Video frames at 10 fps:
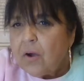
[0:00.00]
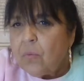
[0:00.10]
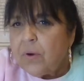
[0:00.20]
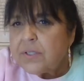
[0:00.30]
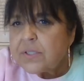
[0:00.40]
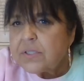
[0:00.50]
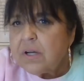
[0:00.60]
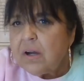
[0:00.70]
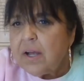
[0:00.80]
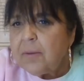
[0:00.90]
Well, it's
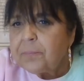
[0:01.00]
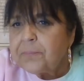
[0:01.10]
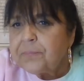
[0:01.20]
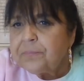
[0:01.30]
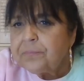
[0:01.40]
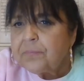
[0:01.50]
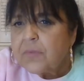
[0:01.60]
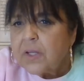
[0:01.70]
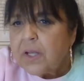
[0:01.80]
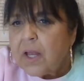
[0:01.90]
not.
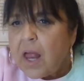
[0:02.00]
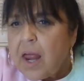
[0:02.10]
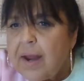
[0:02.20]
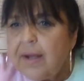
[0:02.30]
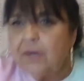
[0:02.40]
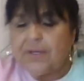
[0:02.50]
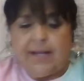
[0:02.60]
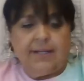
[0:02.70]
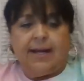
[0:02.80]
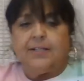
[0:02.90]
Okay,
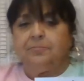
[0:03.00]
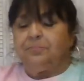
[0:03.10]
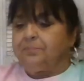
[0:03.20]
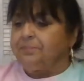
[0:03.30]
I got it.